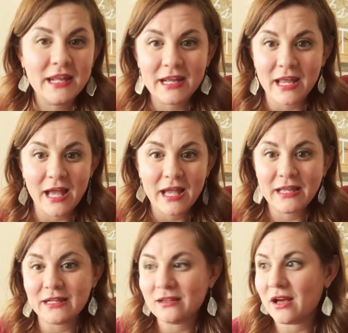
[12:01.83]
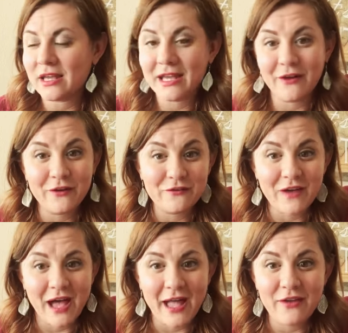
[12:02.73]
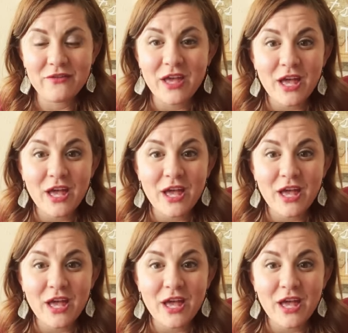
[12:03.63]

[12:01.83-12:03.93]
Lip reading: at 9 and clocking out at 5,